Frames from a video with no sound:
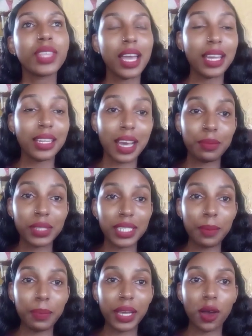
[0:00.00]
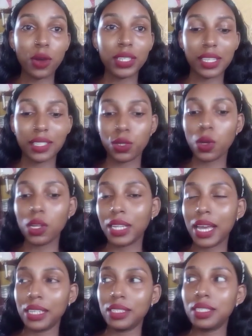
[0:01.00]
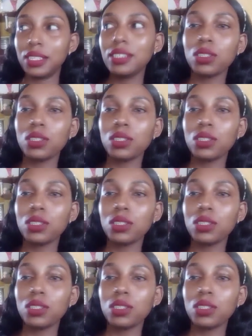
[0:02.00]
And I'm stepping out, as you all can see.